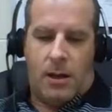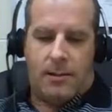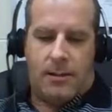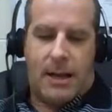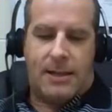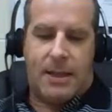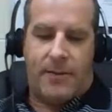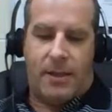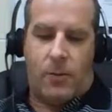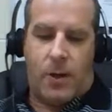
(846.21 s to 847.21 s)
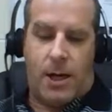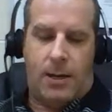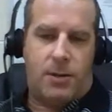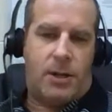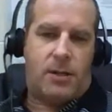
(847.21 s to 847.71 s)
Slide
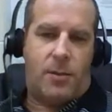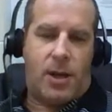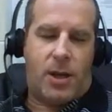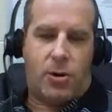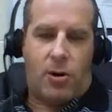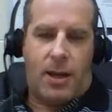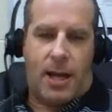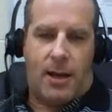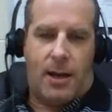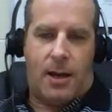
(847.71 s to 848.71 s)
71, just to make sure that